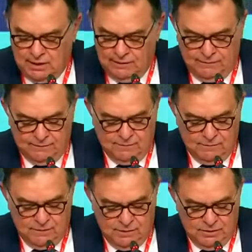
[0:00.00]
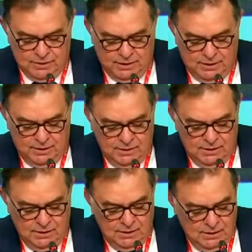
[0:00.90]
Learning.
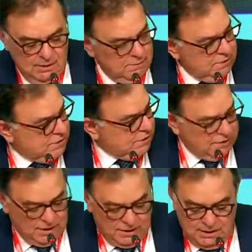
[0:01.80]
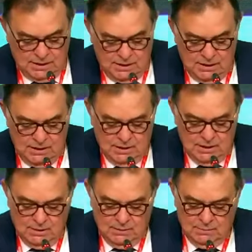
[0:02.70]
Mr. Daniel
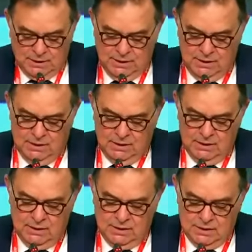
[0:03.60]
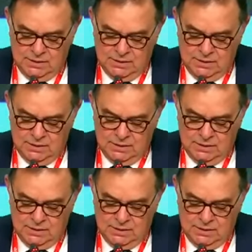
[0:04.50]
Baril, Chair of the